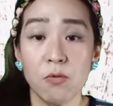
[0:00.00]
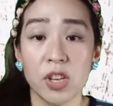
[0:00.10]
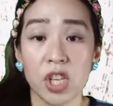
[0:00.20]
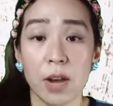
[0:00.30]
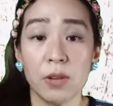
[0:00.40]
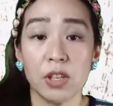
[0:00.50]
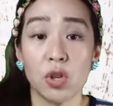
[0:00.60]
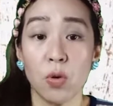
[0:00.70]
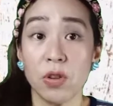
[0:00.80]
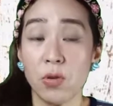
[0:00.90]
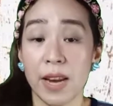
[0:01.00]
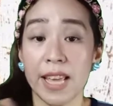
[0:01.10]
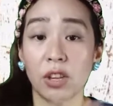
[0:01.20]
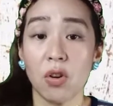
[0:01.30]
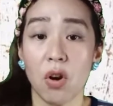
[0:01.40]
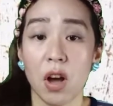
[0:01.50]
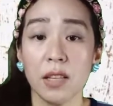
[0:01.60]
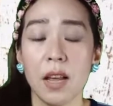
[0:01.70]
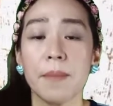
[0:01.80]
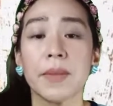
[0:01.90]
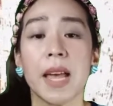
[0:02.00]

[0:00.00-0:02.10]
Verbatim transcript: which I will show you later on.